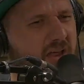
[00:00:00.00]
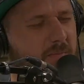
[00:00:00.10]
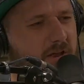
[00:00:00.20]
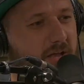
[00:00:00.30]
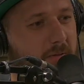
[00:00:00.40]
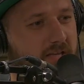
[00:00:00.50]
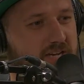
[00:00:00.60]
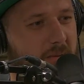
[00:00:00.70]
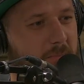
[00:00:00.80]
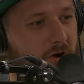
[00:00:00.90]
he'd be like, he's
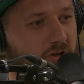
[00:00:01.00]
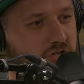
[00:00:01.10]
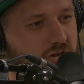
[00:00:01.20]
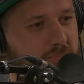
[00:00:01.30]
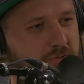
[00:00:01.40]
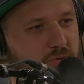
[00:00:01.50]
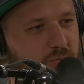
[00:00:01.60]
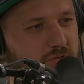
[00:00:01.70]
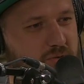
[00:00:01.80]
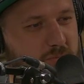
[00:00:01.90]
got a ball shape to
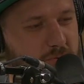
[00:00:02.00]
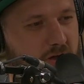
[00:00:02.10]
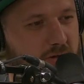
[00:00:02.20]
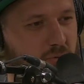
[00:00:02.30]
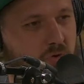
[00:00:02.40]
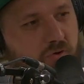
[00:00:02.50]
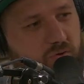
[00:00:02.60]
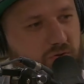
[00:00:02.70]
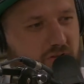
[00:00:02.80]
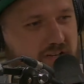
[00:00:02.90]
him, so he'd probably
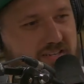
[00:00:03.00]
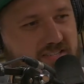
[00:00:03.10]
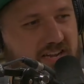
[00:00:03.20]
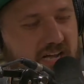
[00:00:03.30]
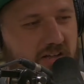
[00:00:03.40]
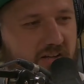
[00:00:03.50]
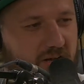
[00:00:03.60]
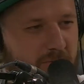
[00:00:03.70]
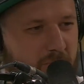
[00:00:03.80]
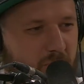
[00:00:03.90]
roll and take out a
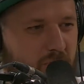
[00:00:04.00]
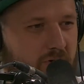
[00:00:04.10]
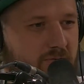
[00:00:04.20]
couple more.